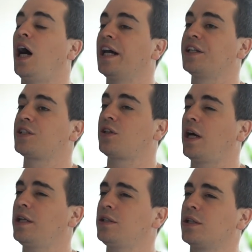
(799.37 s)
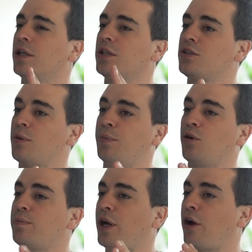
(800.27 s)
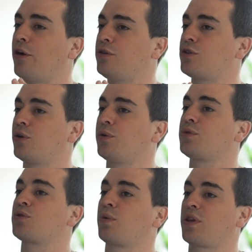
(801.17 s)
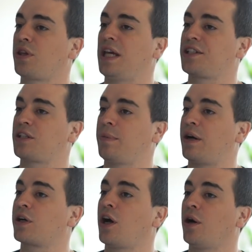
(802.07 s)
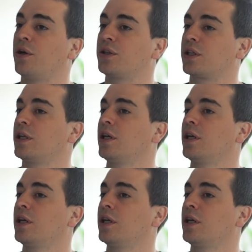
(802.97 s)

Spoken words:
I decided to build my own tools with XML code.